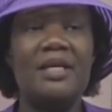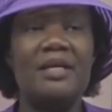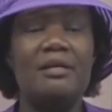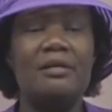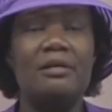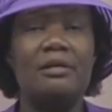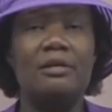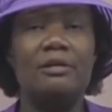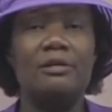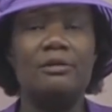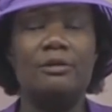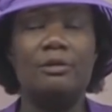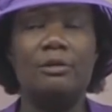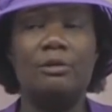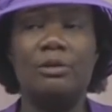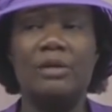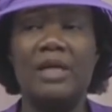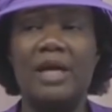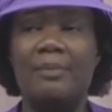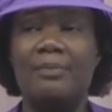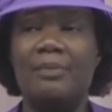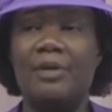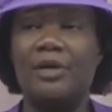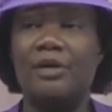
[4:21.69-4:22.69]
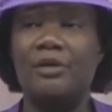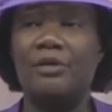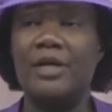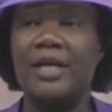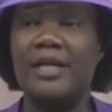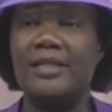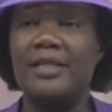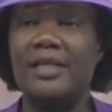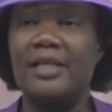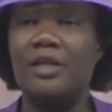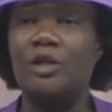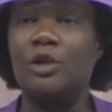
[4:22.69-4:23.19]
are being, they are
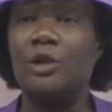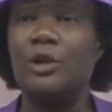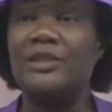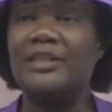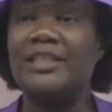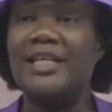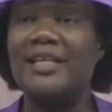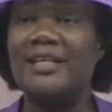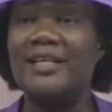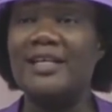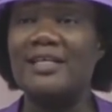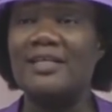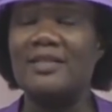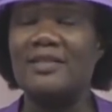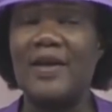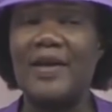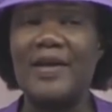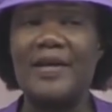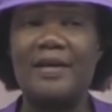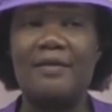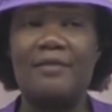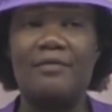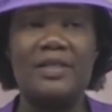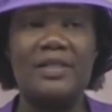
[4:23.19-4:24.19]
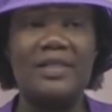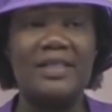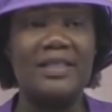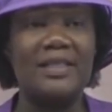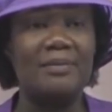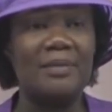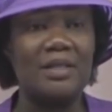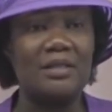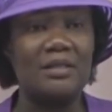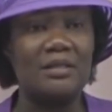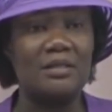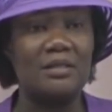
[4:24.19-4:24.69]
creating containers right now for
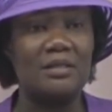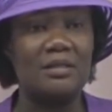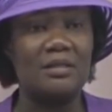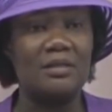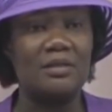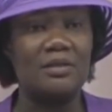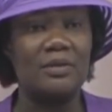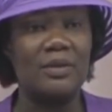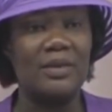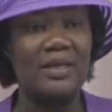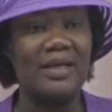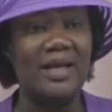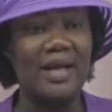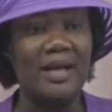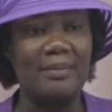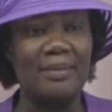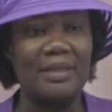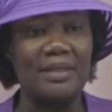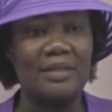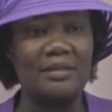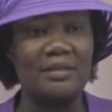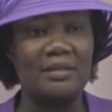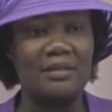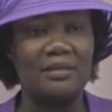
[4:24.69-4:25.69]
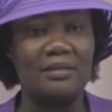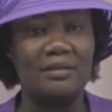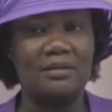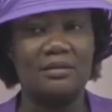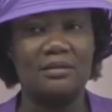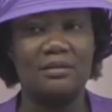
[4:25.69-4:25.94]
demons to inhabit.